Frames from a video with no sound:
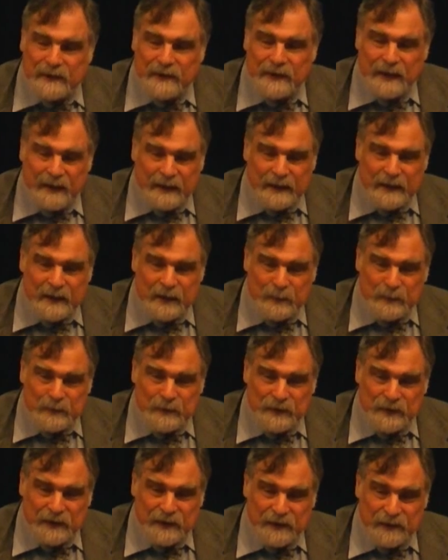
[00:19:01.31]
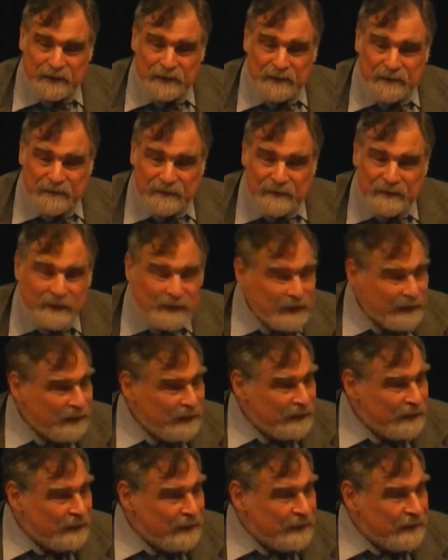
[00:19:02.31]
side in the procession,
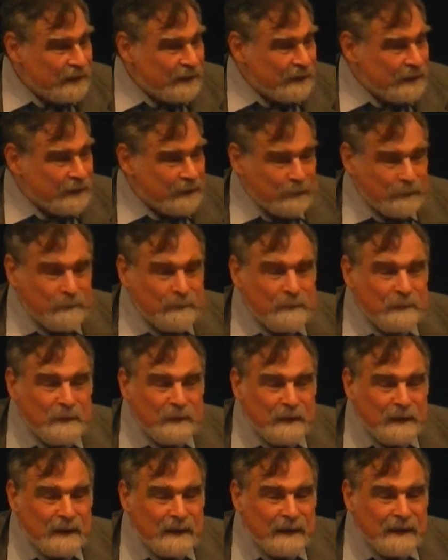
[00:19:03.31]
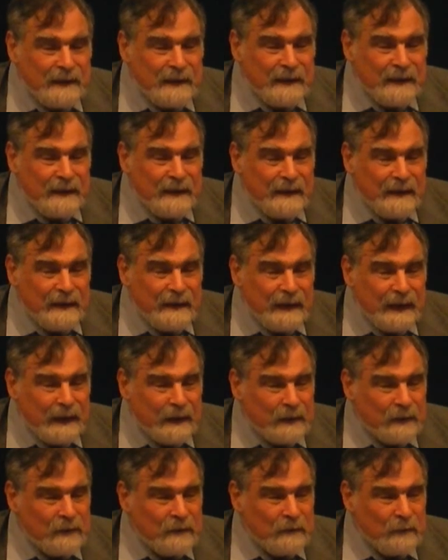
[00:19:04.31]

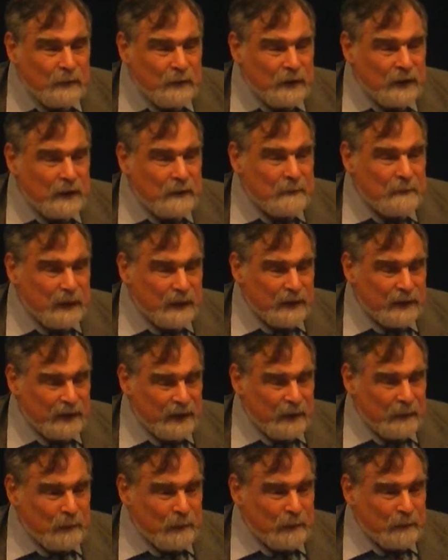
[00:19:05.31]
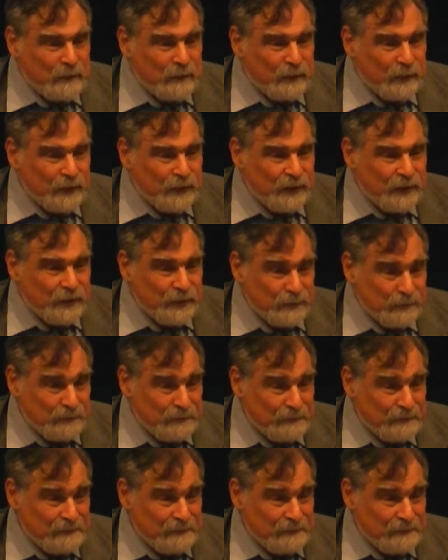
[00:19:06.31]
and within a month they were in full schism.